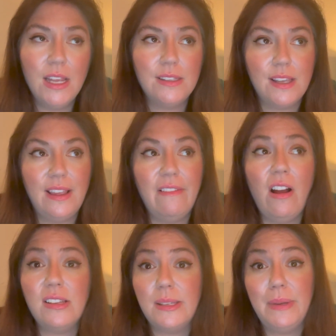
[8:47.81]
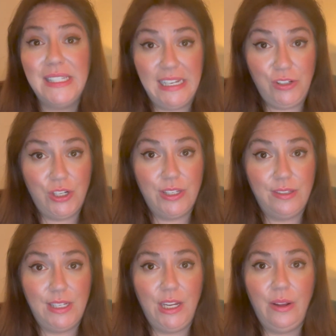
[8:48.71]
So there are some additions
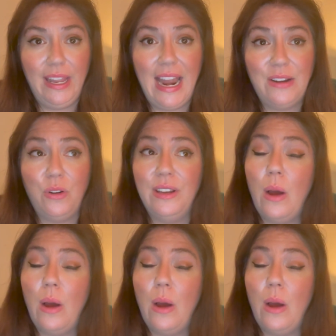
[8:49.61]
that you can add on.